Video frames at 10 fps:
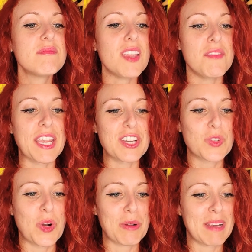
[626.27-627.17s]
Vikings
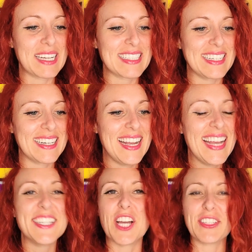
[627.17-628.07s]
quarterbacks here.
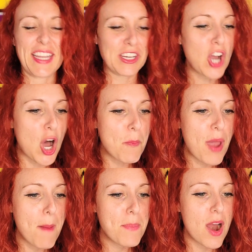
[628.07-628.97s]
Dante
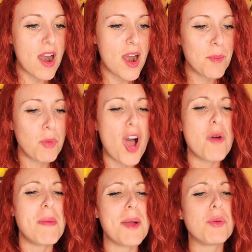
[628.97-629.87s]
Culpepper. Oh,
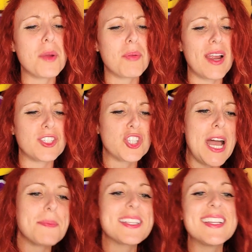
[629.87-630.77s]
my boy Brad
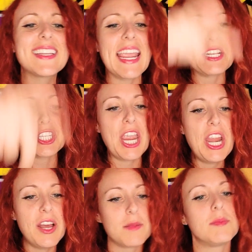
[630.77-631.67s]
Johnson. Case
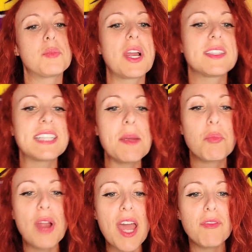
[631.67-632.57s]
Keenum. Sam
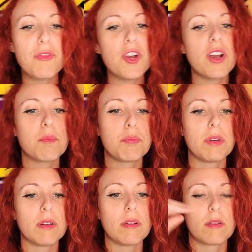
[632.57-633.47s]
Bradford.
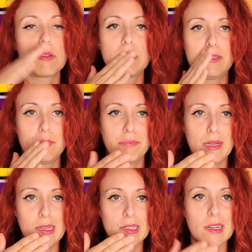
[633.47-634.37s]
Boo. Christian
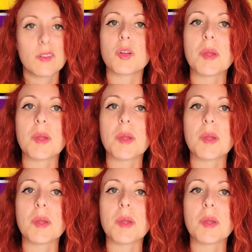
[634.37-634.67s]
Ponder.